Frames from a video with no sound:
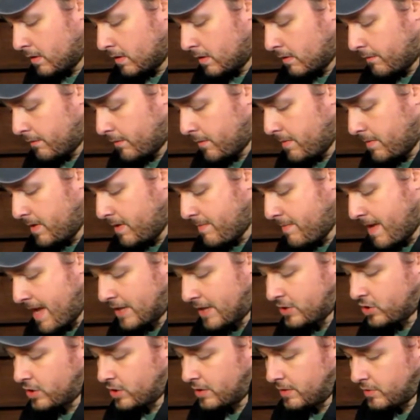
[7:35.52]
for me,
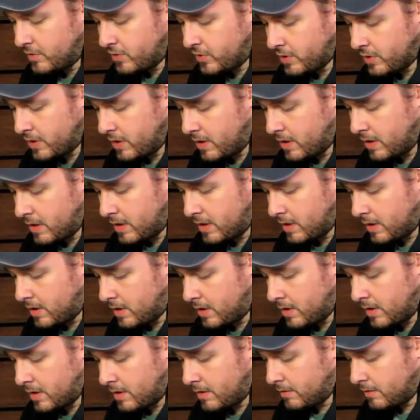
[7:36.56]
matches,
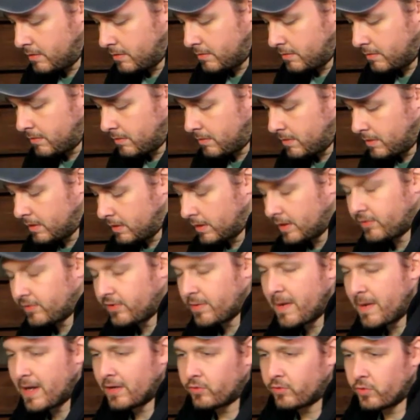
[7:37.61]
unless
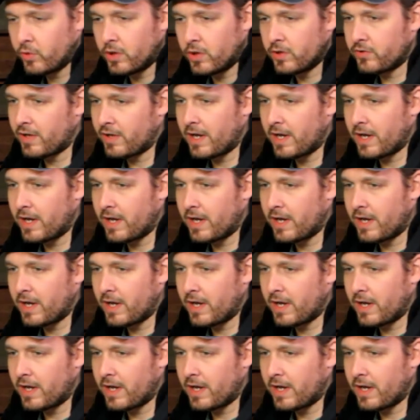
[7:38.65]
I'm outdoors,